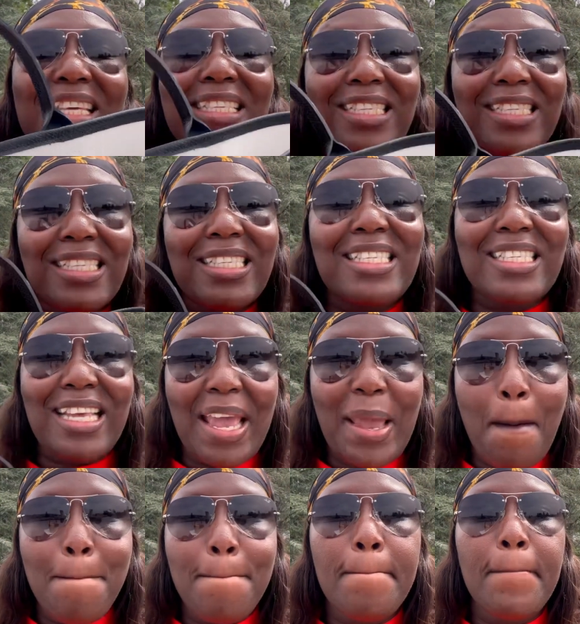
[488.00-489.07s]

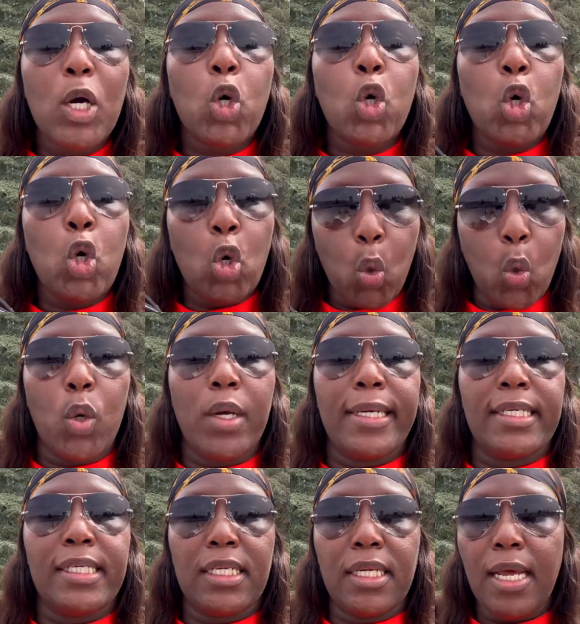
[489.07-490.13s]
same
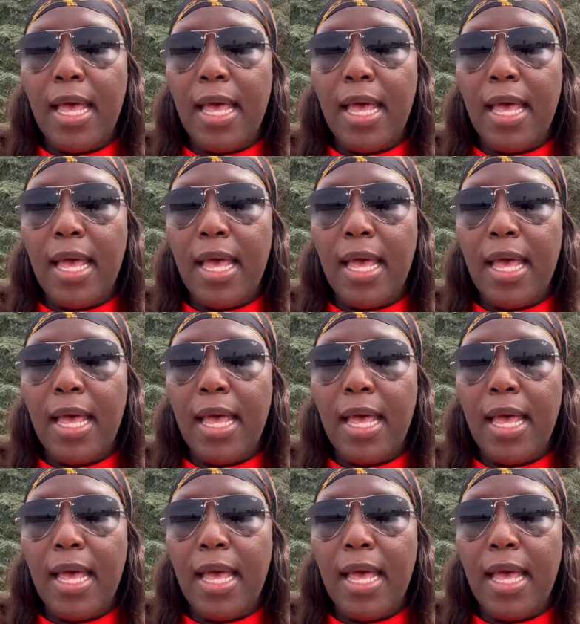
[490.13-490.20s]
gold.